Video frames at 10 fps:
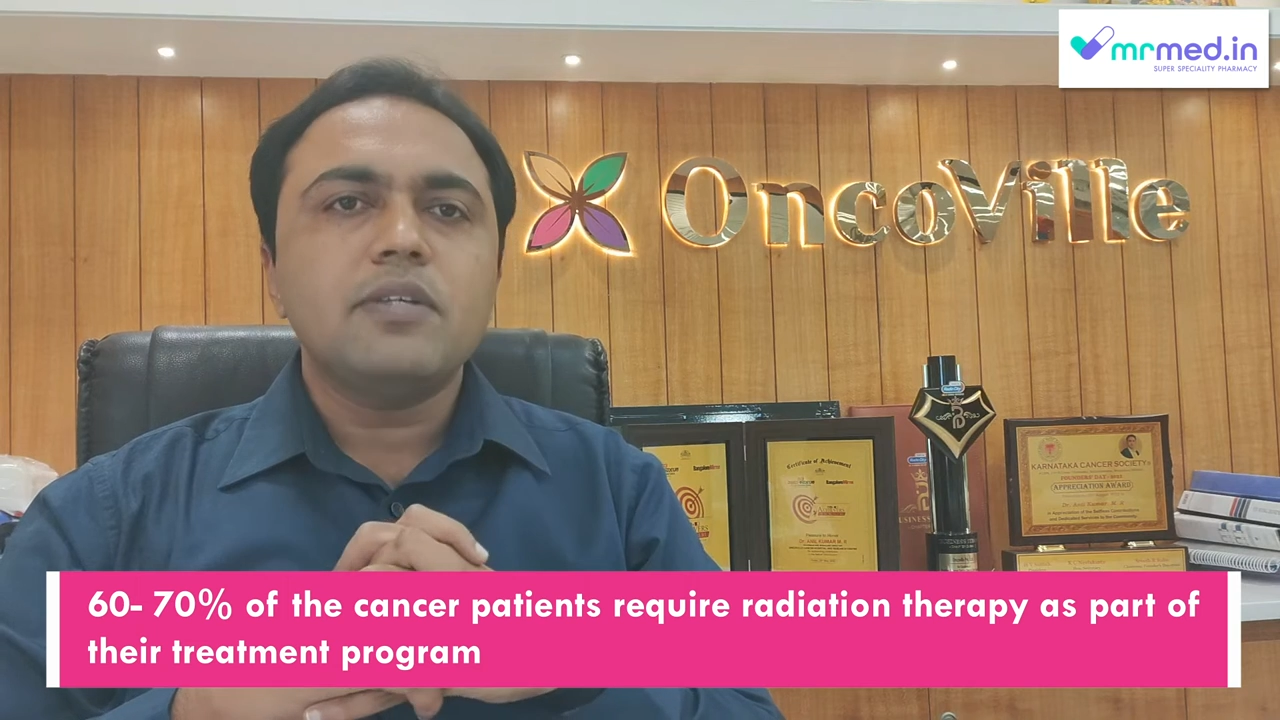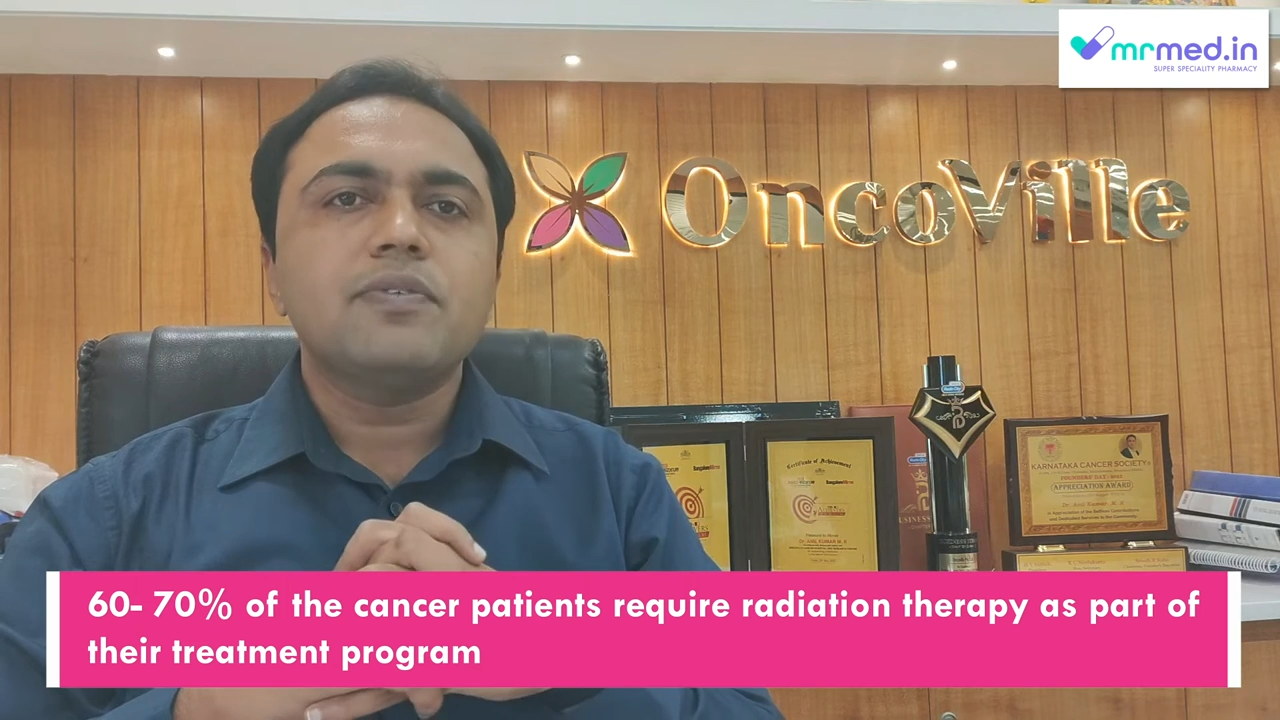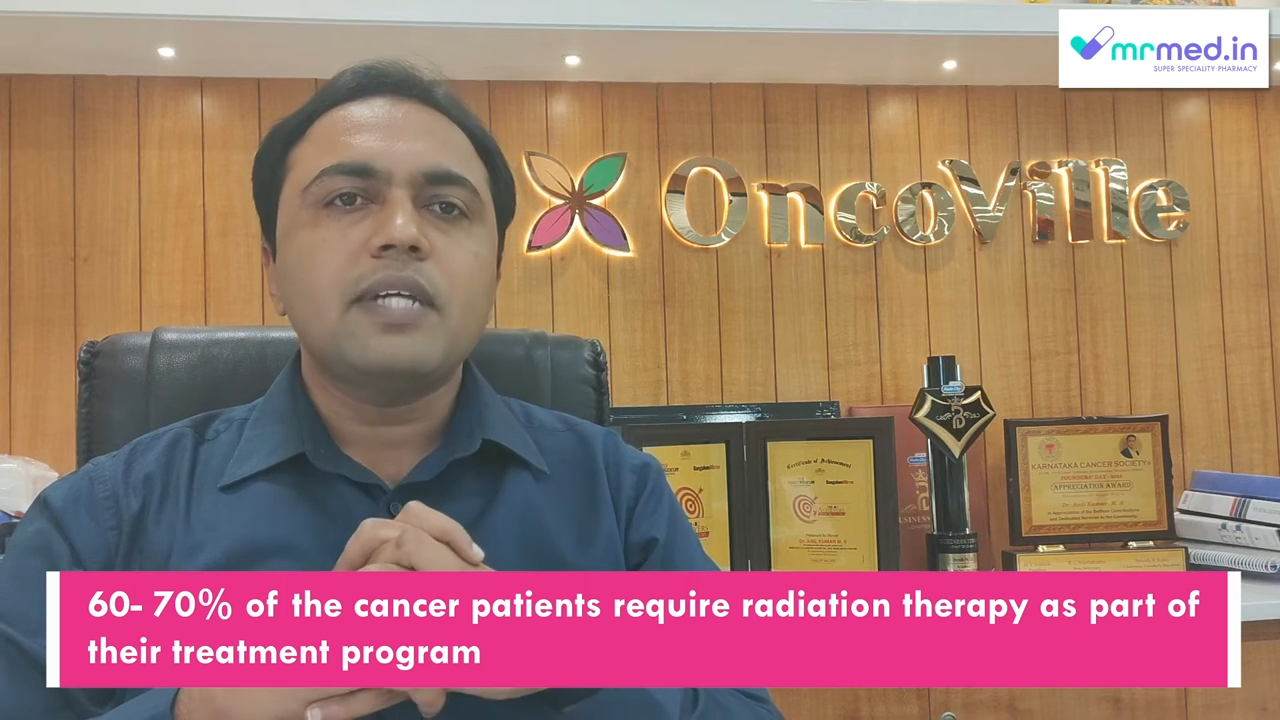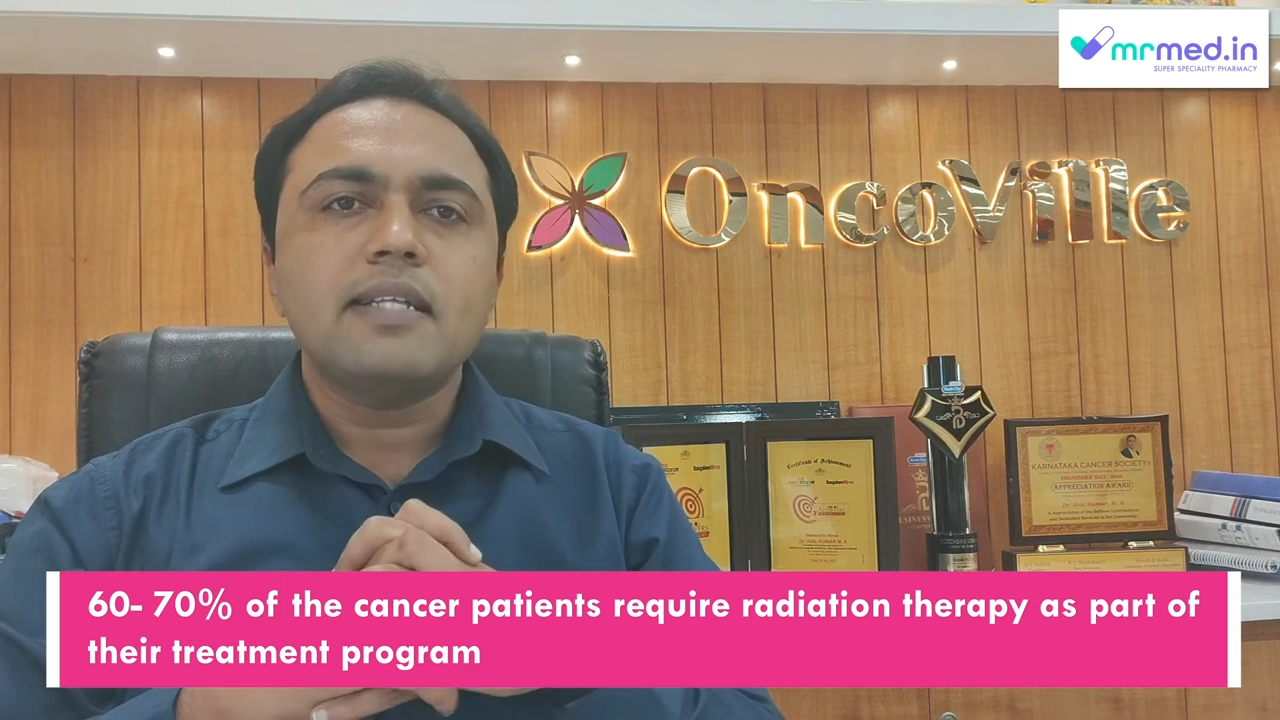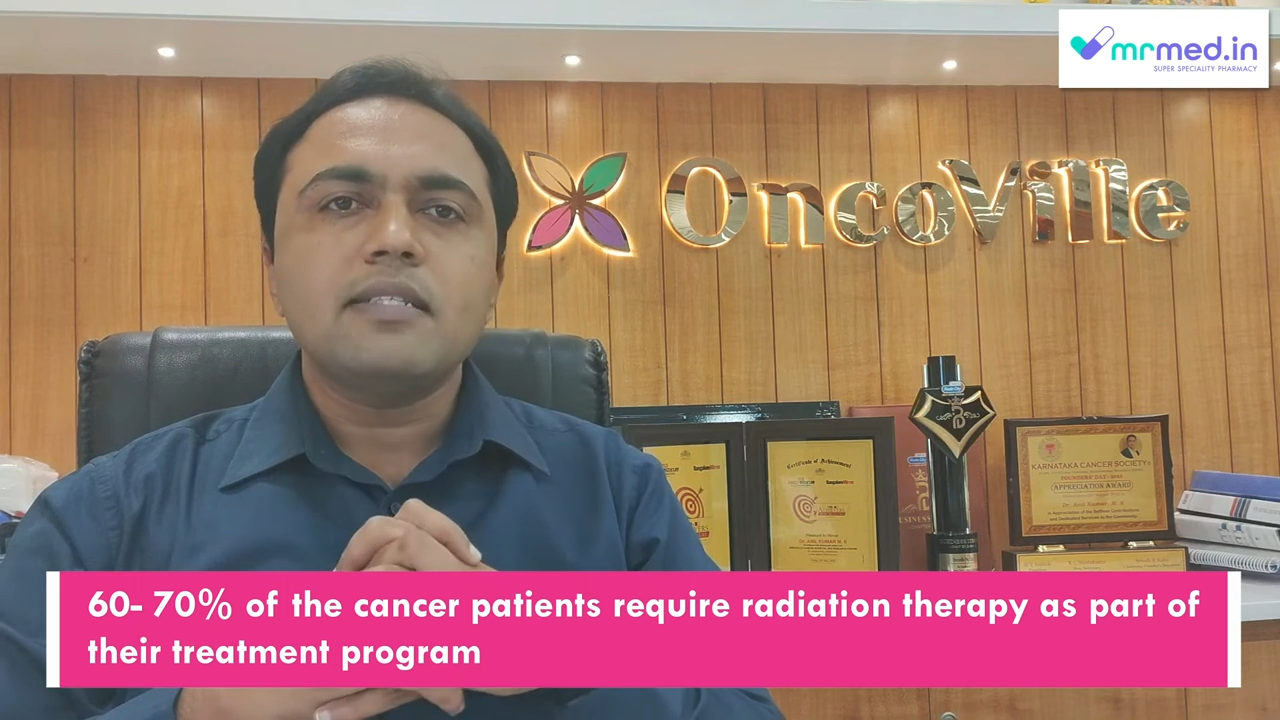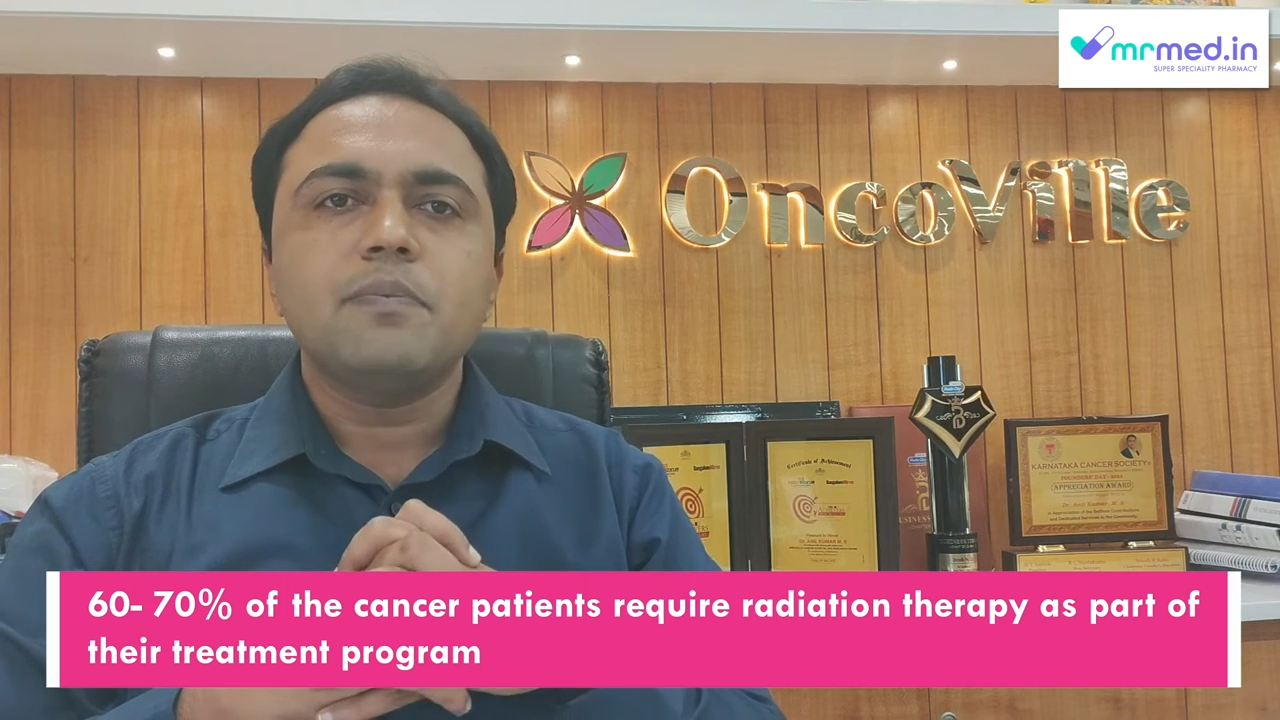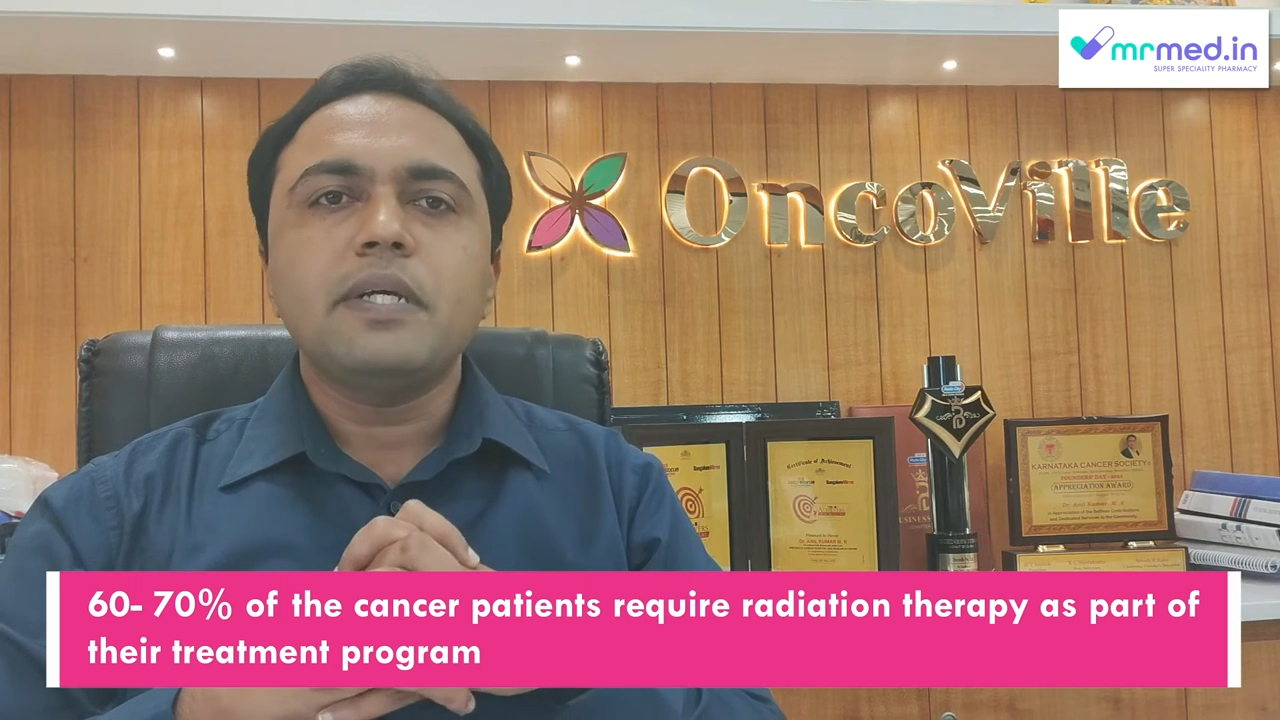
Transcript: of cancer